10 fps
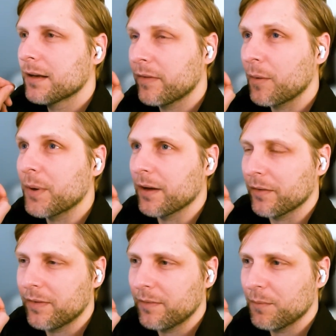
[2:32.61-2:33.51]
someone
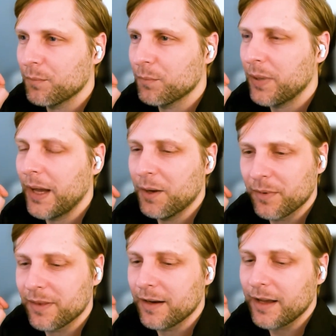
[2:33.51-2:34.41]
else played
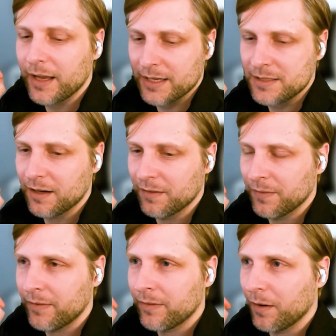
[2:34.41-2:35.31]
with it and actually
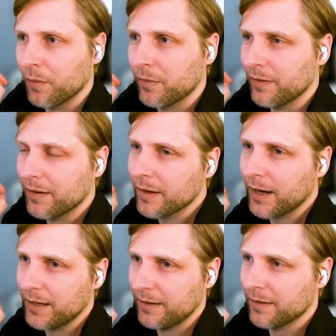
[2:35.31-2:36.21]
convinced it was an
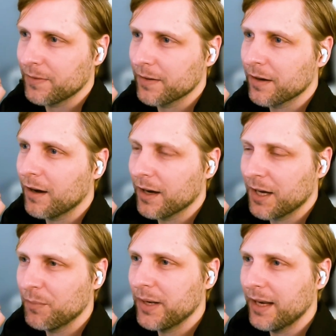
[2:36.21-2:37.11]
entirely different car
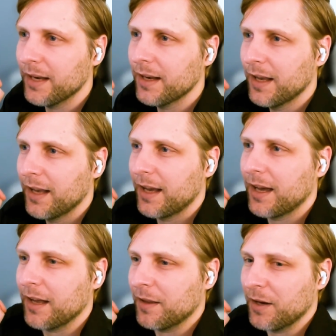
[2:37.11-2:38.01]
company.
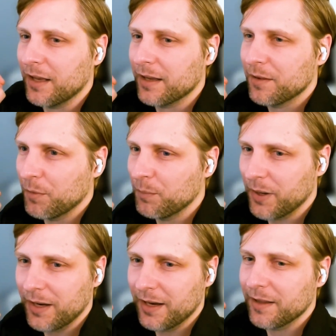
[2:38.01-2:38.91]
And they were
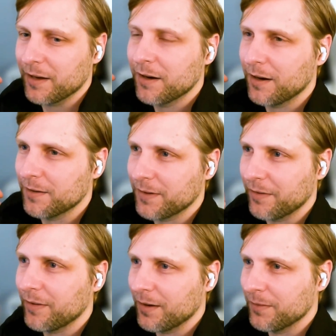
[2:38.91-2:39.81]
booking in their car for
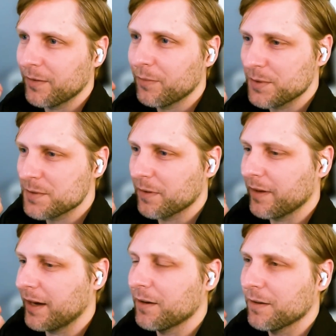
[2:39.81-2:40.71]
a service, which
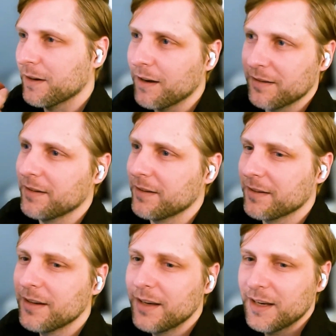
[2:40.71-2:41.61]
was like, a
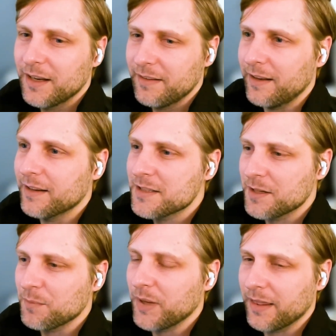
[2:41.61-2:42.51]
Honda
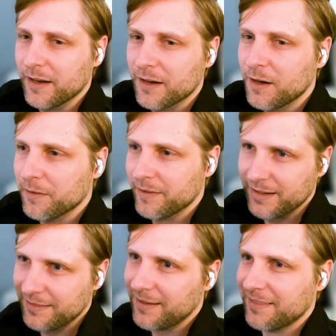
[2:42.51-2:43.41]
dealership, but their car was
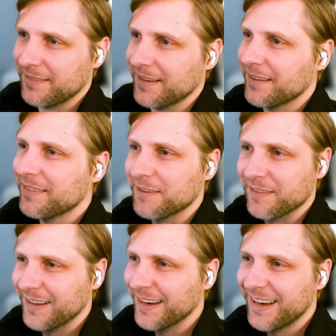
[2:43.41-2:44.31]
like a Tesla. And so it
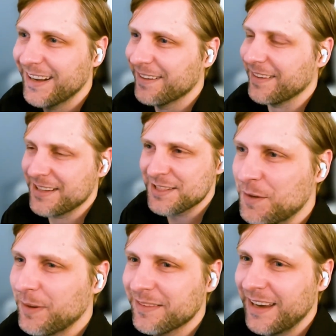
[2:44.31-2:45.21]
was like,
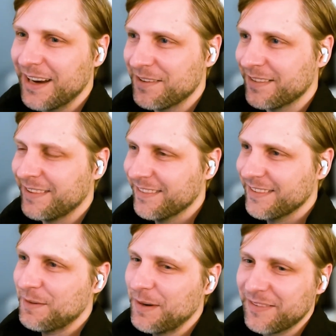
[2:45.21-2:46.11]
sure, we'll take in your
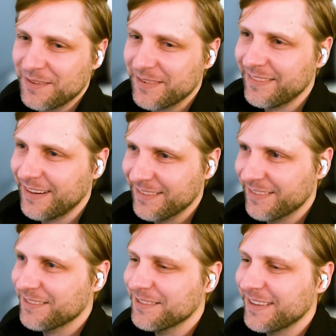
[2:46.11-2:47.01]
Tesla. We service
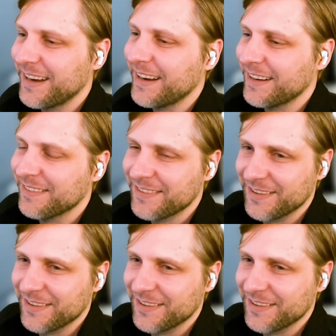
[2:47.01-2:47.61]
Teslas all day. And